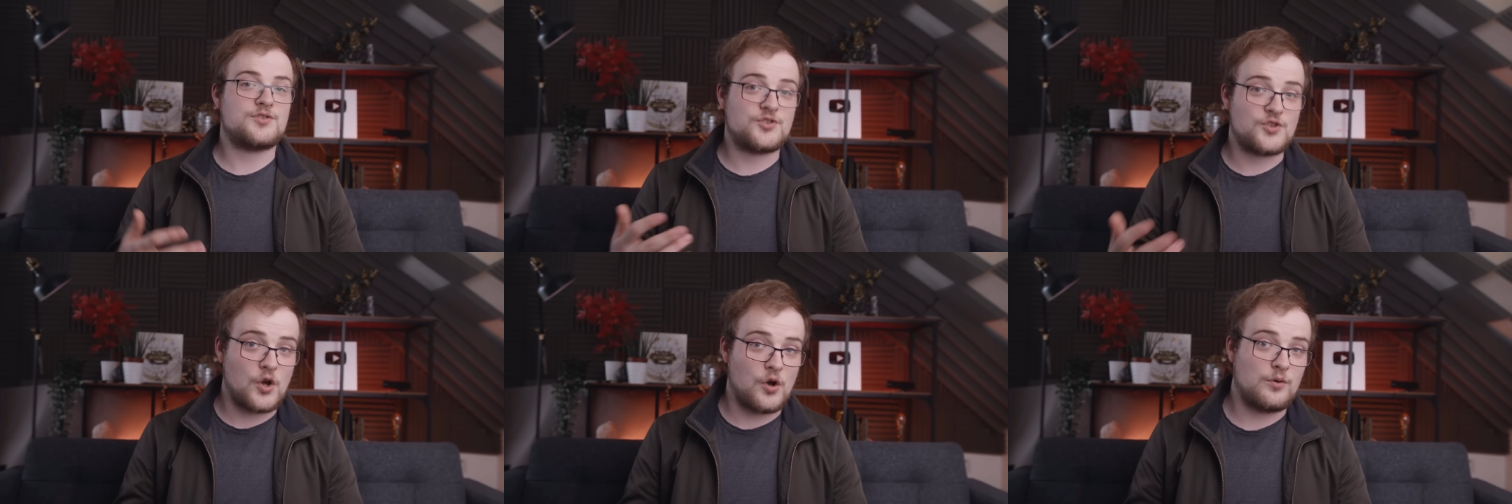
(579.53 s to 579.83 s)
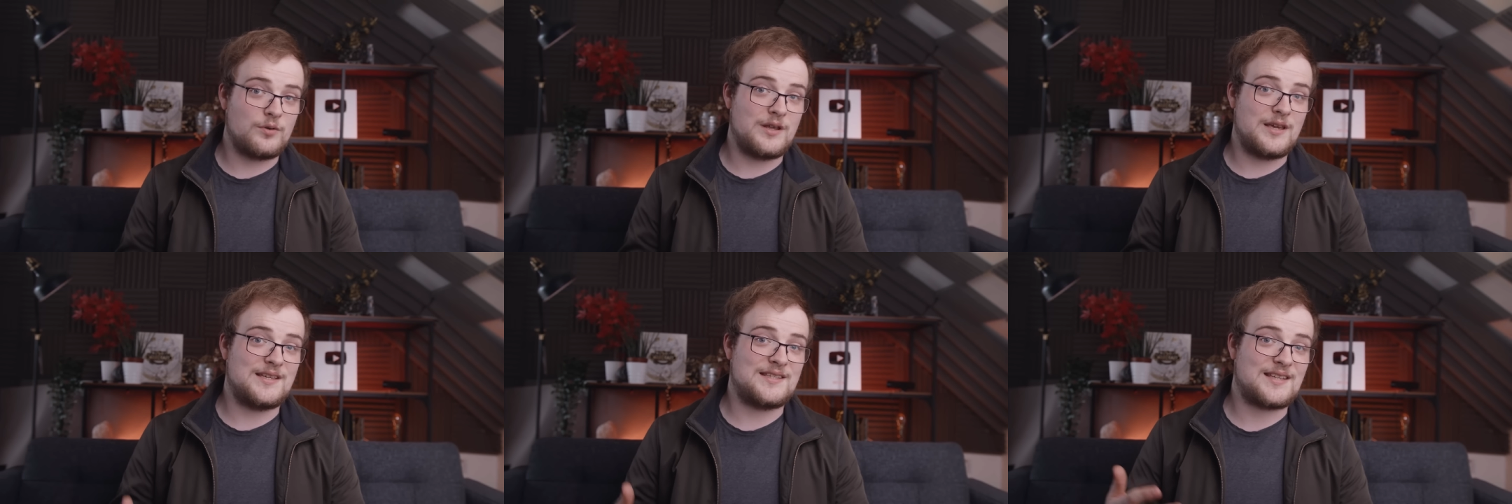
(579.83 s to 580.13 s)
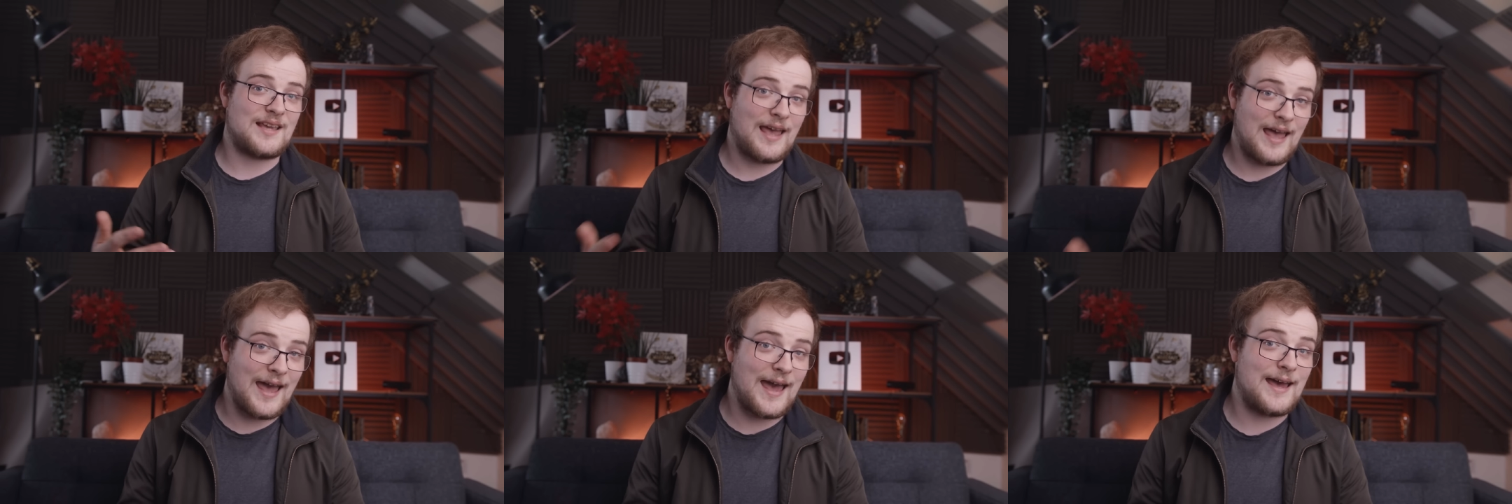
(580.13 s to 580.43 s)
Sony's
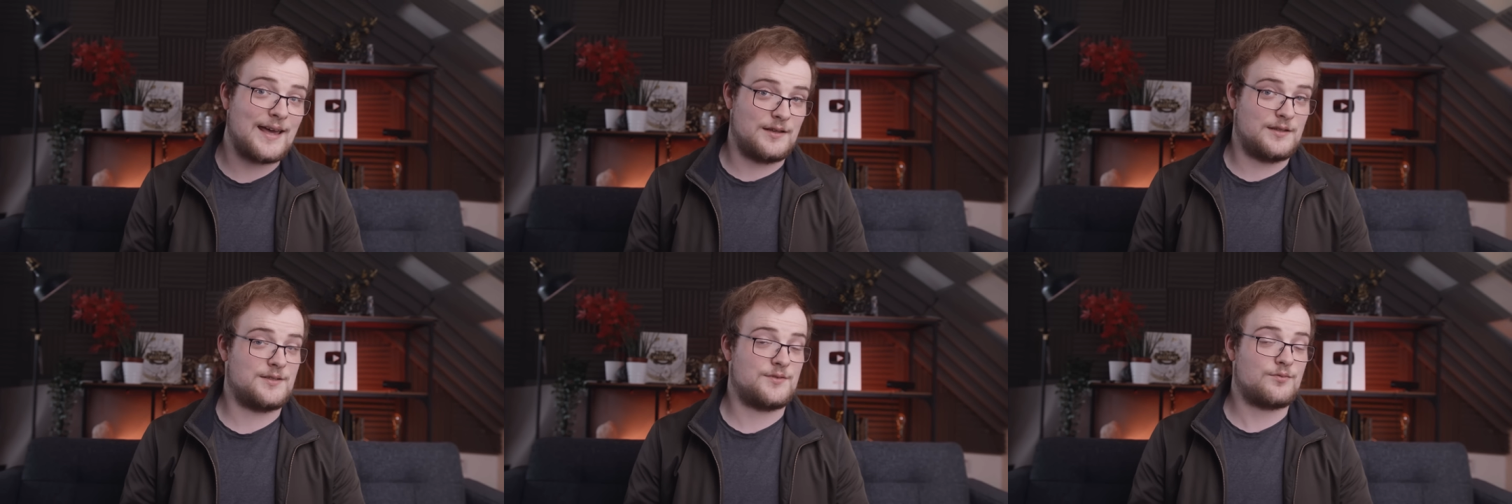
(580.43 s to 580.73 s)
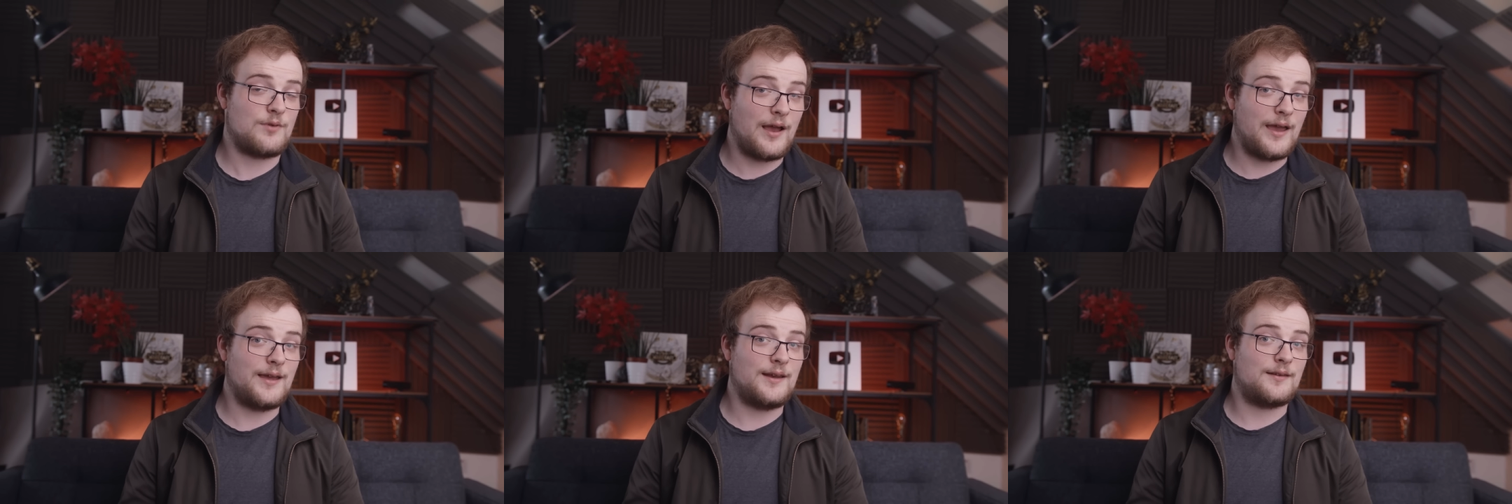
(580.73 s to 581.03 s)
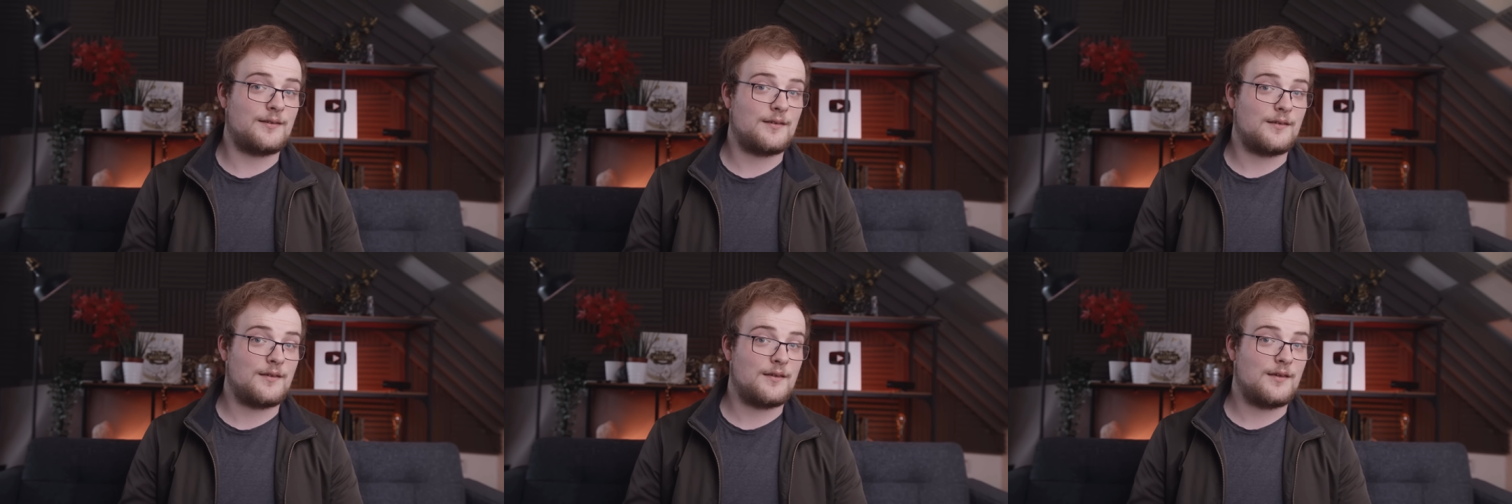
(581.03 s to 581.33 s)
hand,
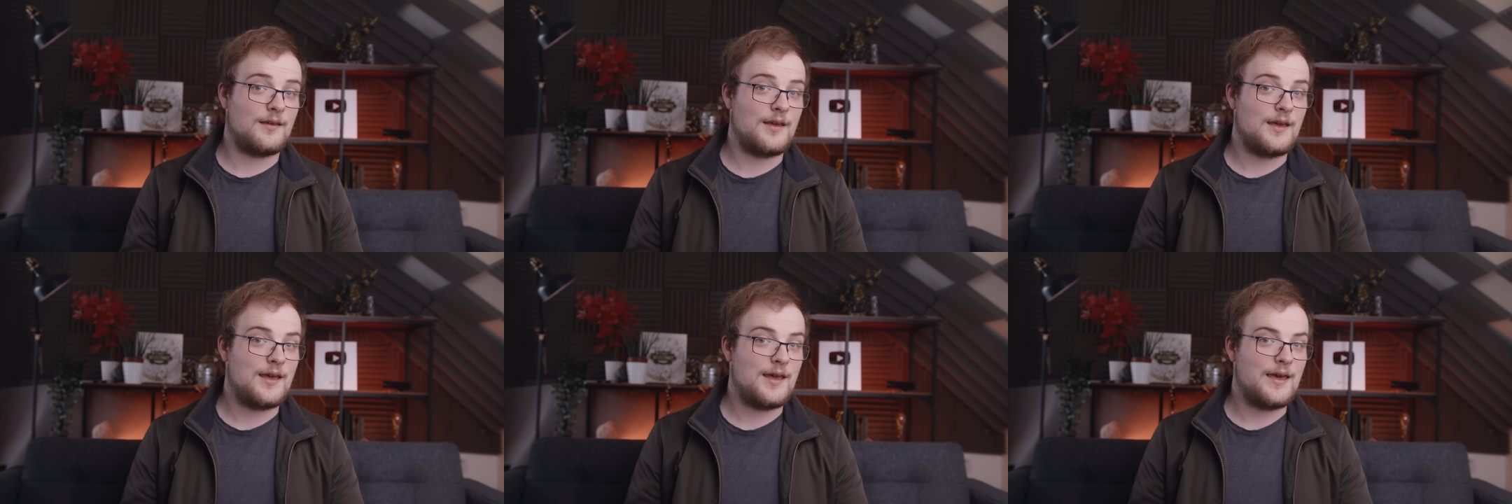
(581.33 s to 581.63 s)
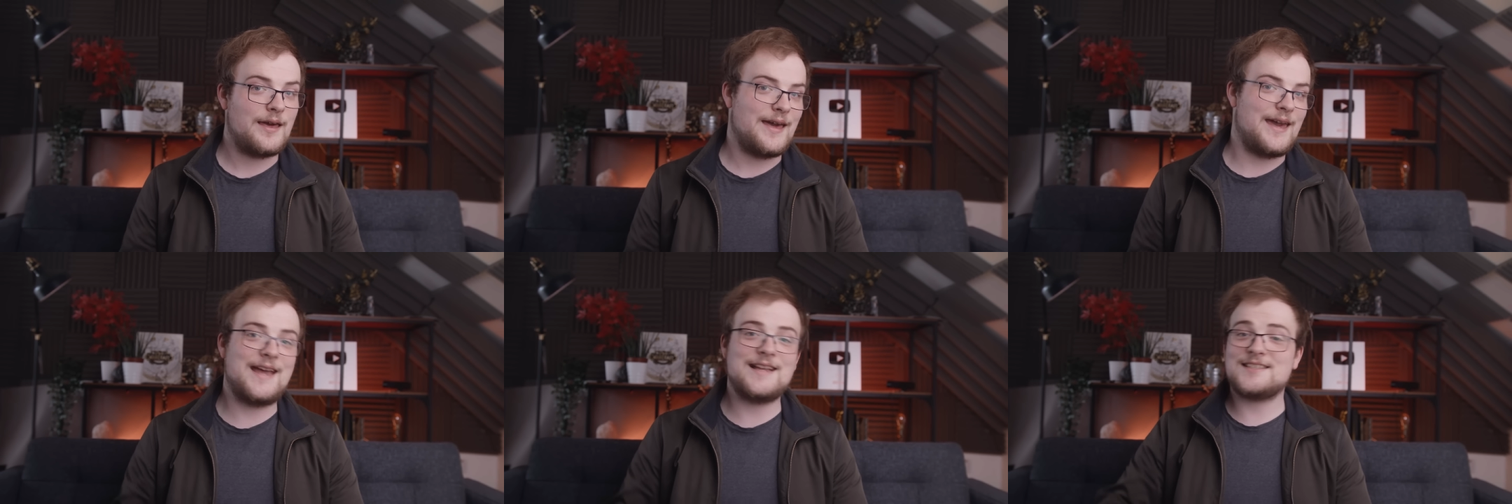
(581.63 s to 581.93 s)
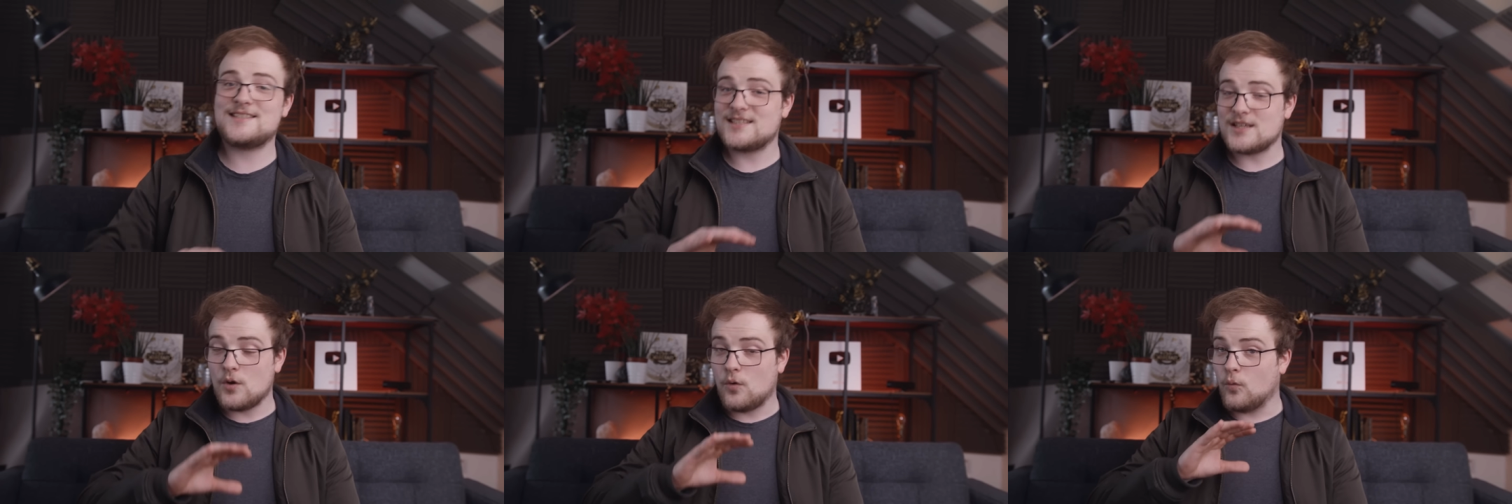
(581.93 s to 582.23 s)
right?
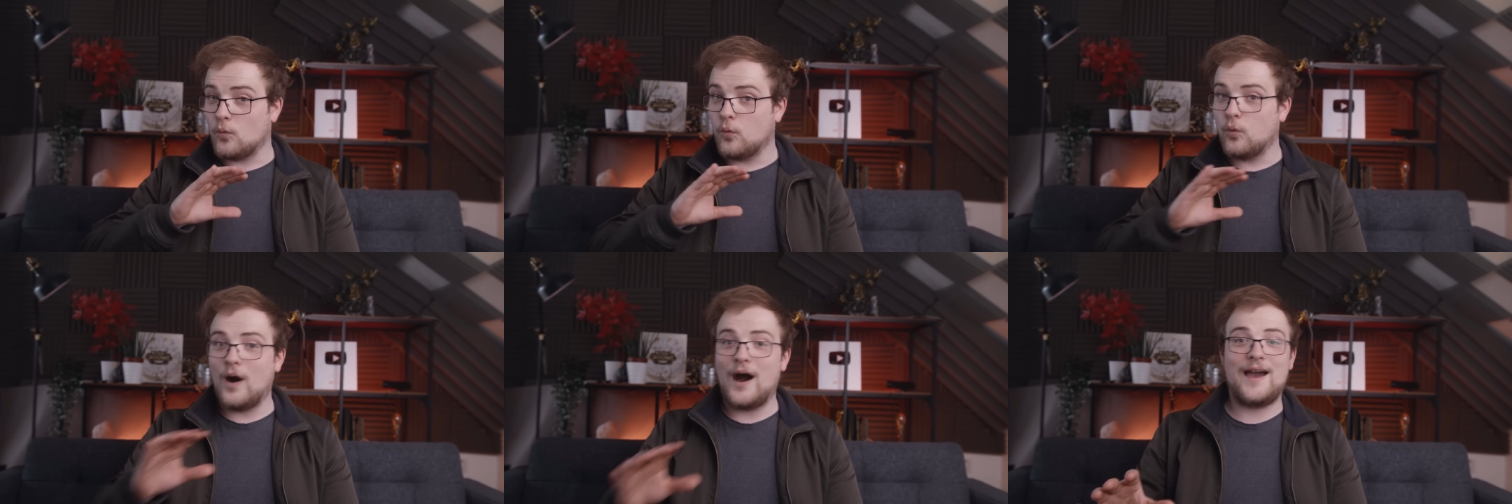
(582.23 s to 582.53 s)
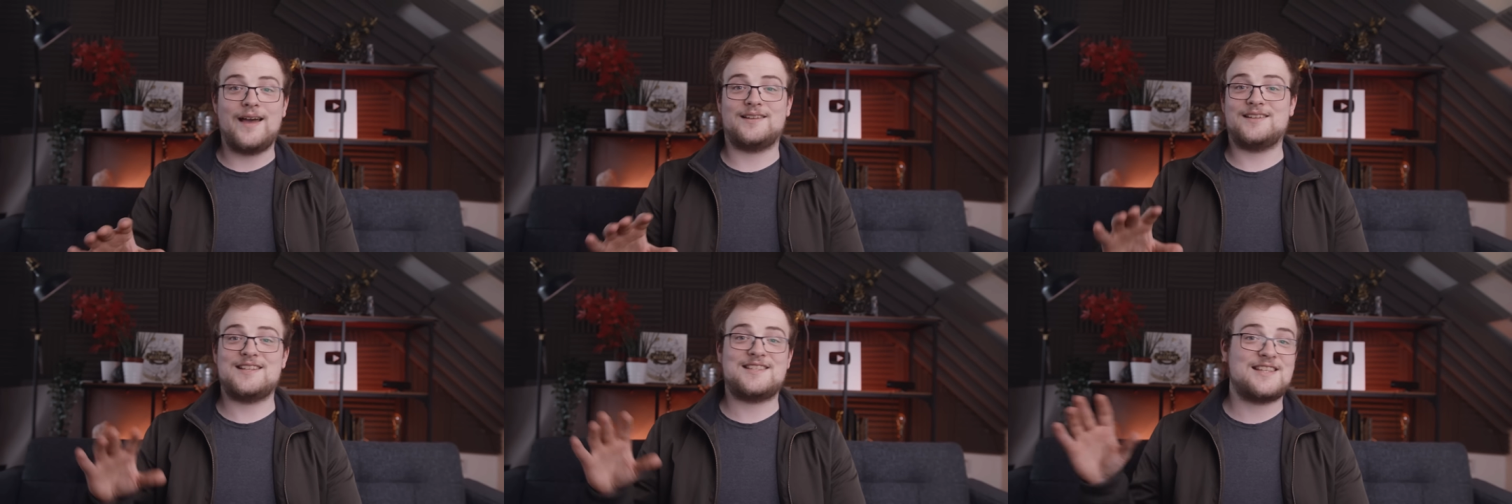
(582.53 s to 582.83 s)
It's wild,